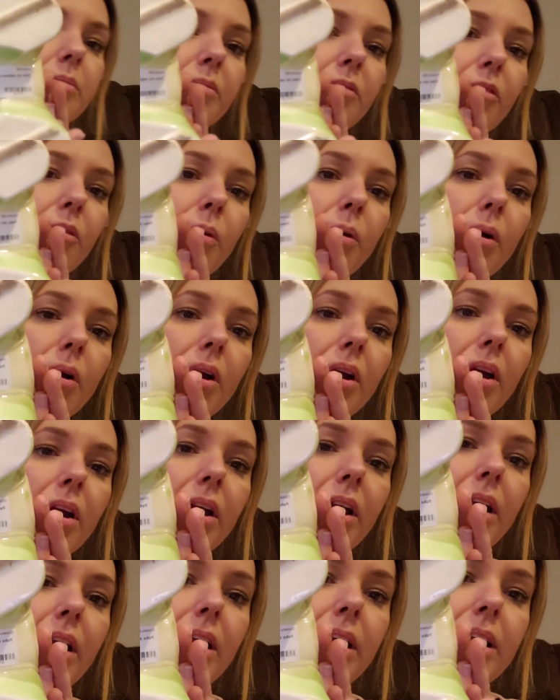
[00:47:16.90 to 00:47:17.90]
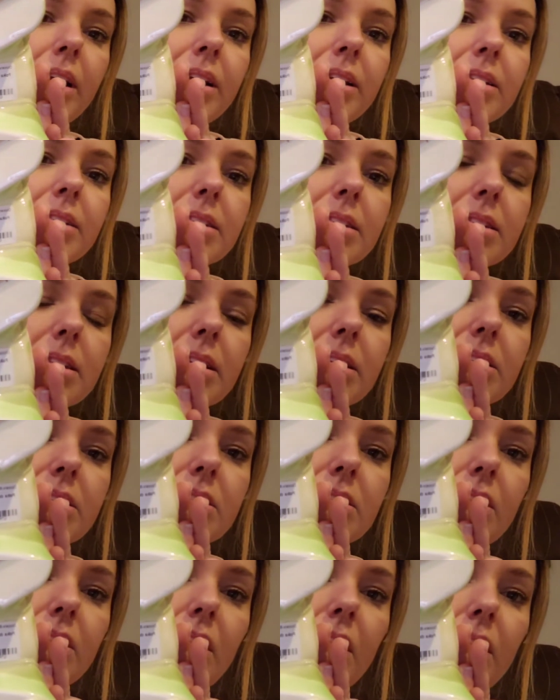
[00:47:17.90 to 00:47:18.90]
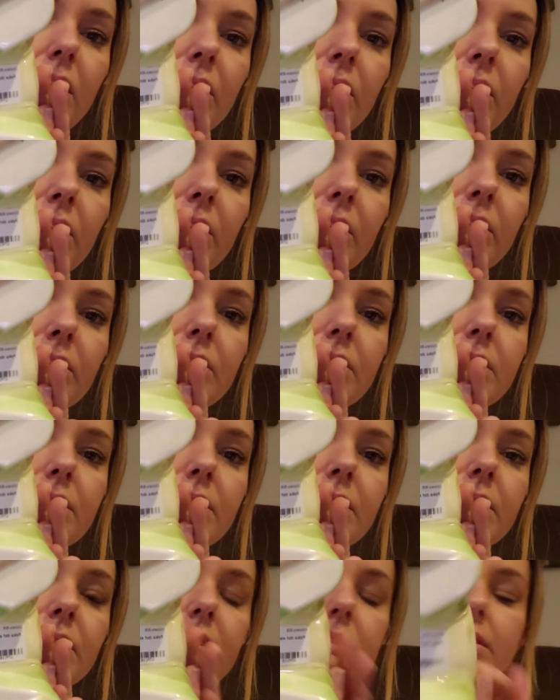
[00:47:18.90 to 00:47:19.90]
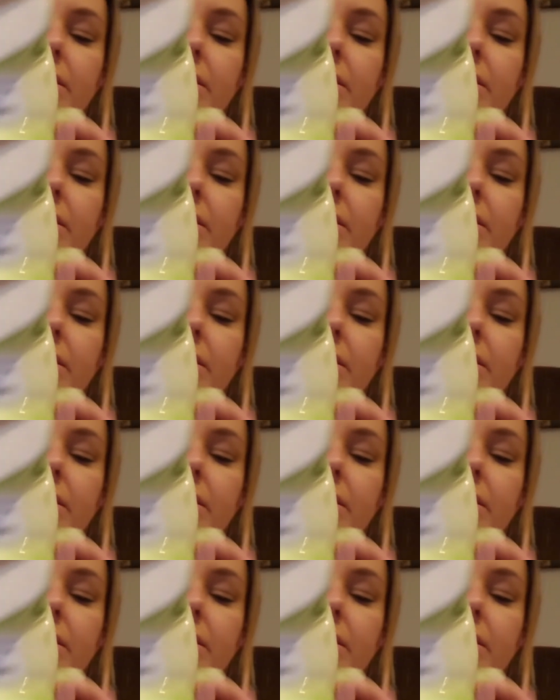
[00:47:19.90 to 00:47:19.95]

him for six dollars.